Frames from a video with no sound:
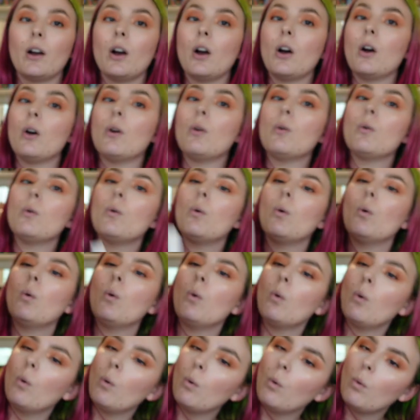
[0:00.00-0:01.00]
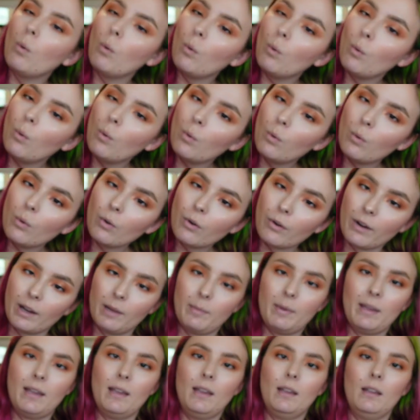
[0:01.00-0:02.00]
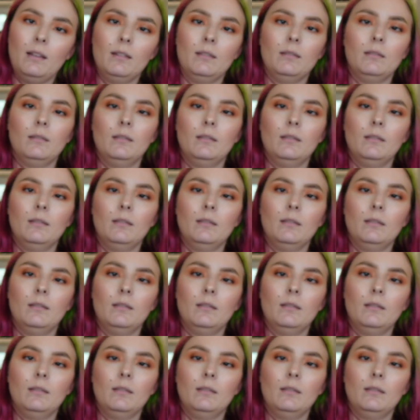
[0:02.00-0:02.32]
Oh, creepy.